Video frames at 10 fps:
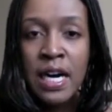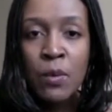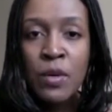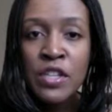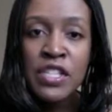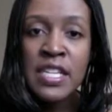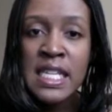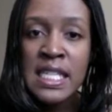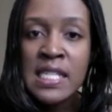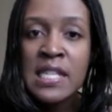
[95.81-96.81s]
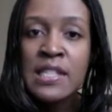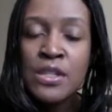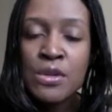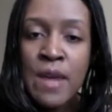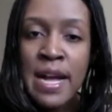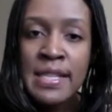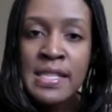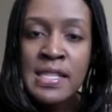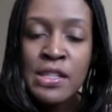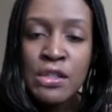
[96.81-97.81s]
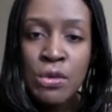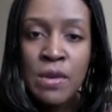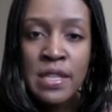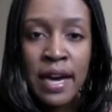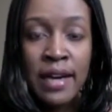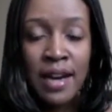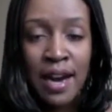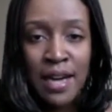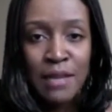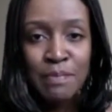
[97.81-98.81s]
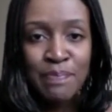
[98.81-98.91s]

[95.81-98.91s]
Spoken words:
which is ThereseCouture.com.